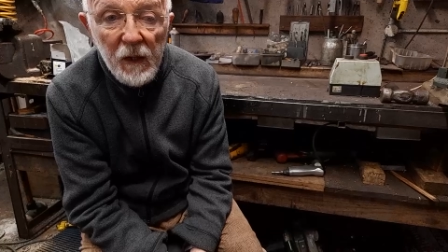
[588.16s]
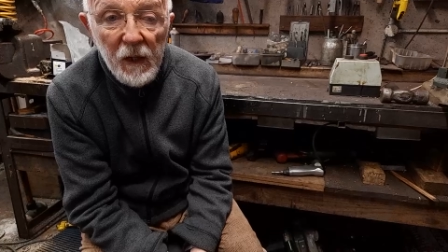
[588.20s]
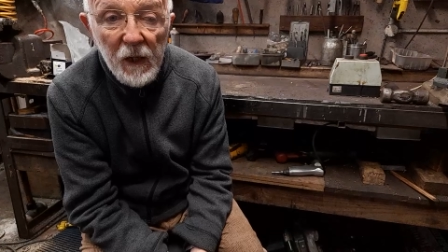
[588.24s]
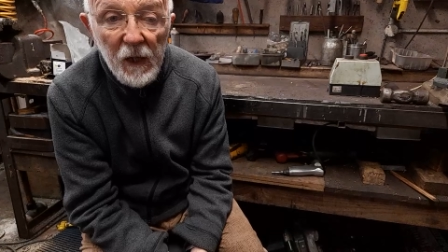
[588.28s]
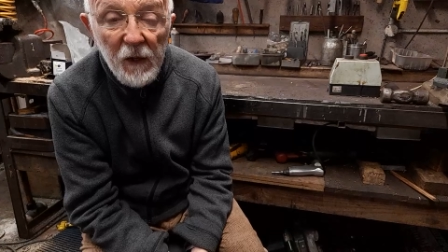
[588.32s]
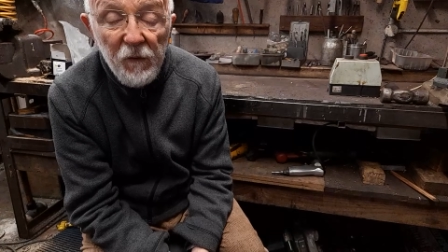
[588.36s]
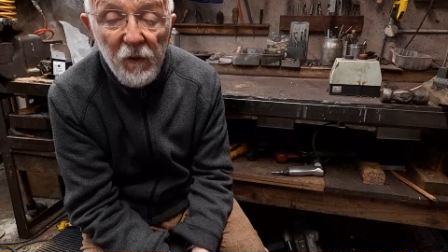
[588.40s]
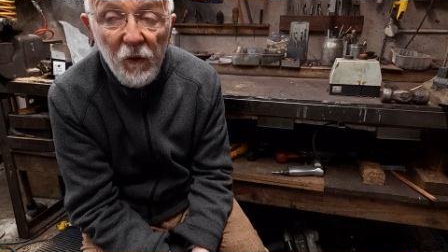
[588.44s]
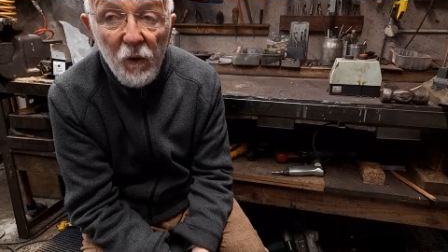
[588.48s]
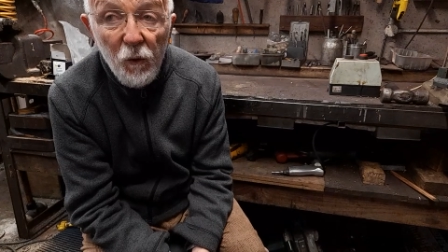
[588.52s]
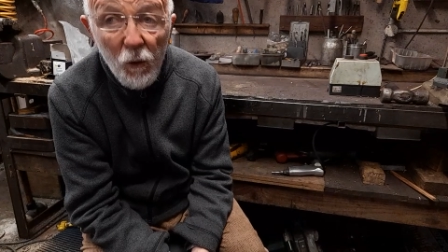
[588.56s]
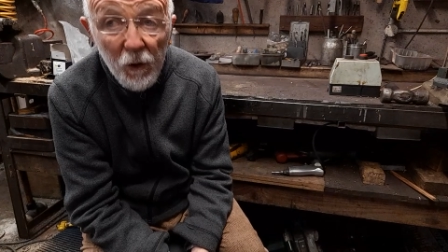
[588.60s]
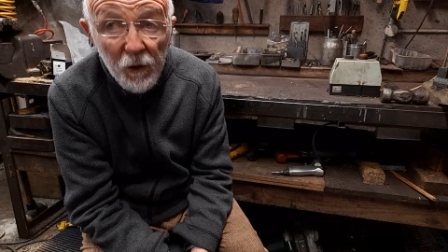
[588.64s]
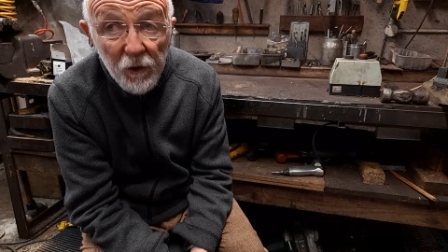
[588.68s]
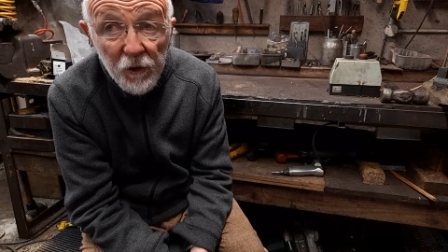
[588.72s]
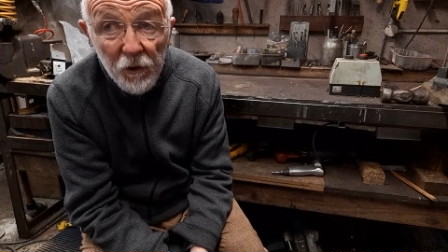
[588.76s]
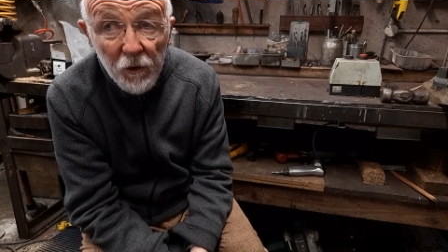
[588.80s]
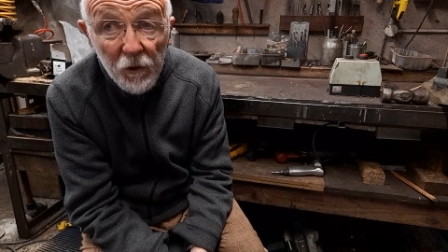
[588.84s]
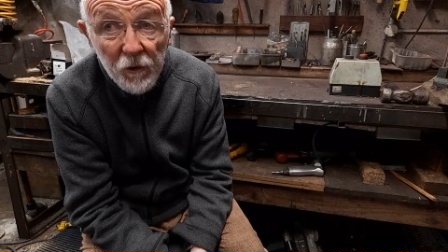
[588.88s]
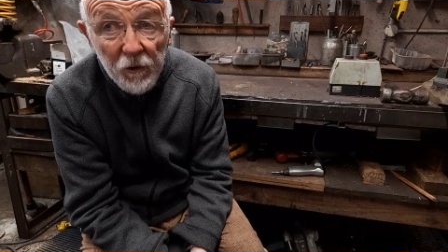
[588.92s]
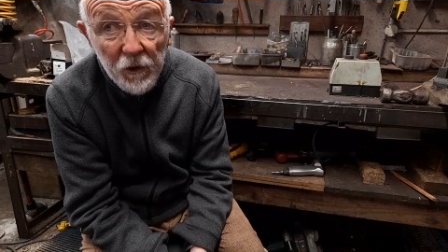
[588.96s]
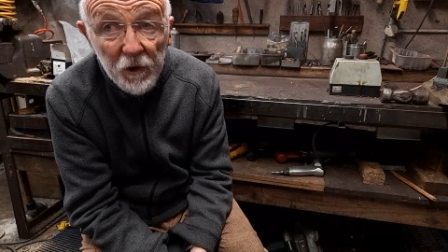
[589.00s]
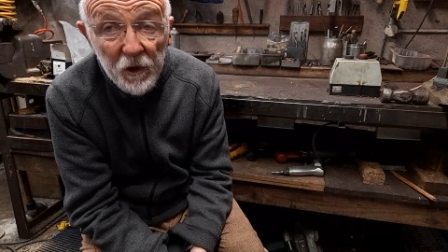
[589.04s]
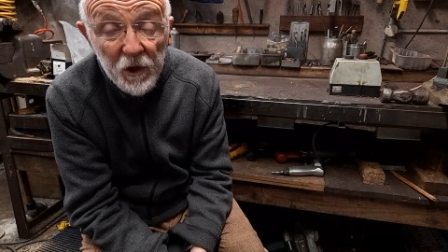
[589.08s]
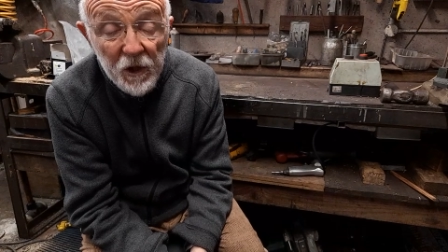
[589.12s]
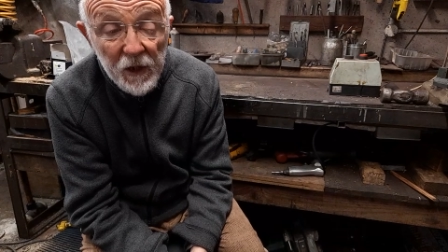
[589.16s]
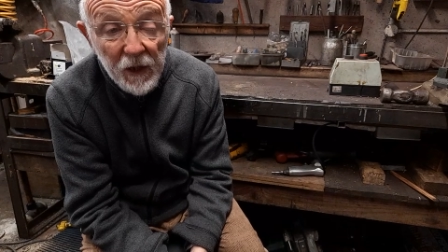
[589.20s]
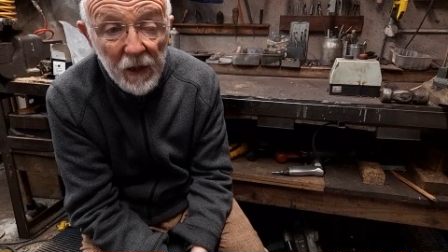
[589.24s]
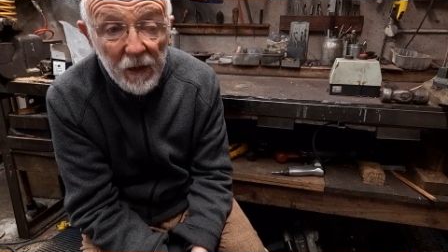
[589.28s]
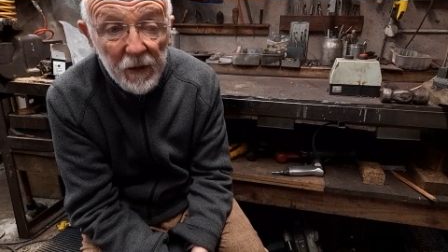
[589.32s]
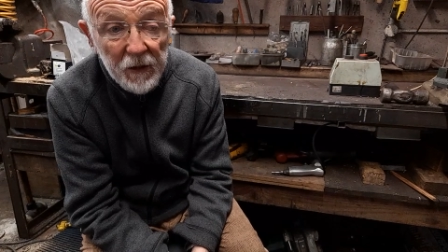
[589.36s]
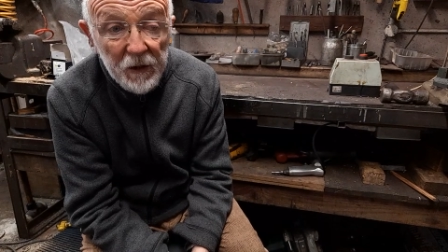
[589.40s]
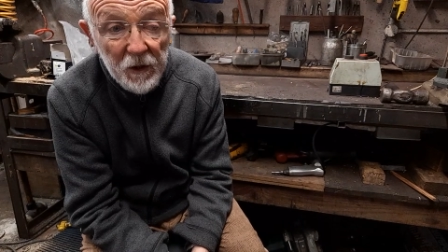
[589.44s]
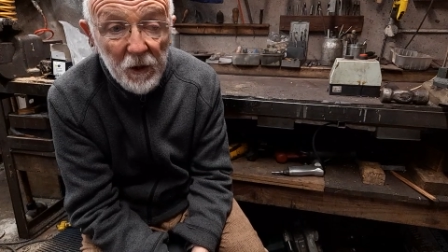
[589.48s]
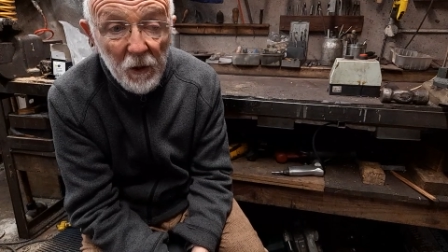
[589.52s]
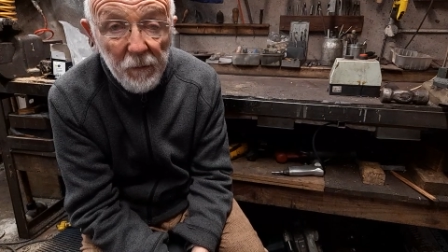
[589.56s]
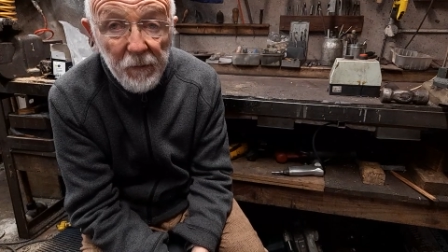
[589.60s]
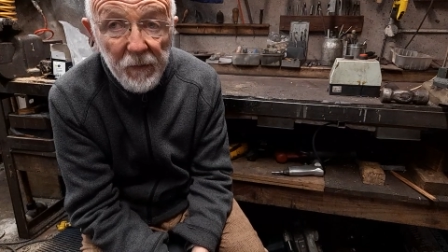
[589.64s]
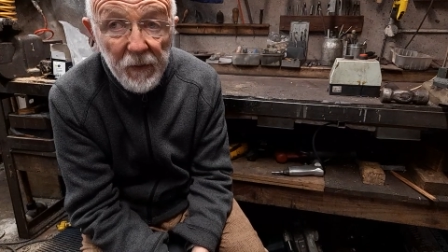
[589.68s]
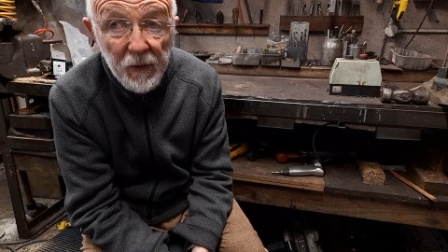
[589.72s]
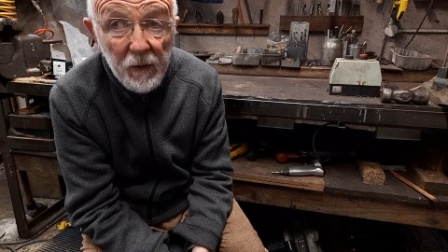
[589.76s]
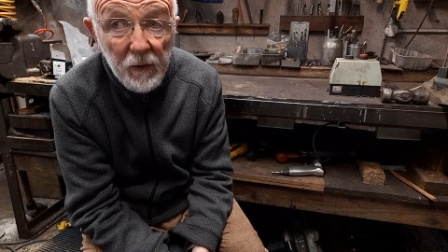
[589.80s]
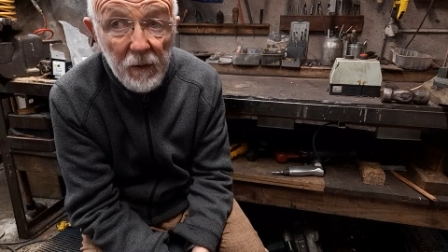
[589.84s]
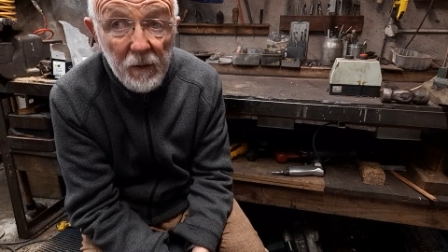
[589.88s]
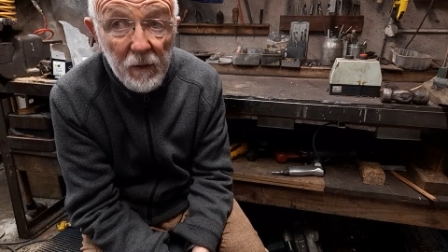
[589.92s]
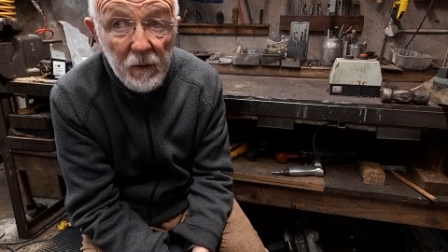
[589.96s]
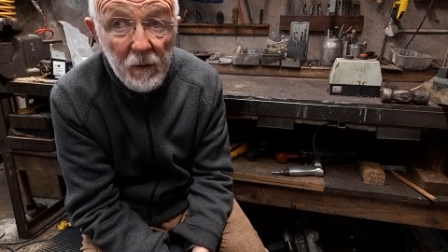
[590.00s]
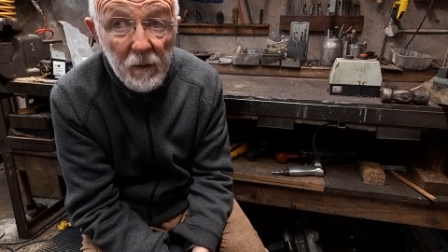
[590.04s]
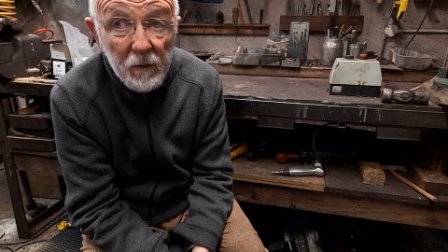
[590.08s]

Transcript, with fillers: If you want to understand something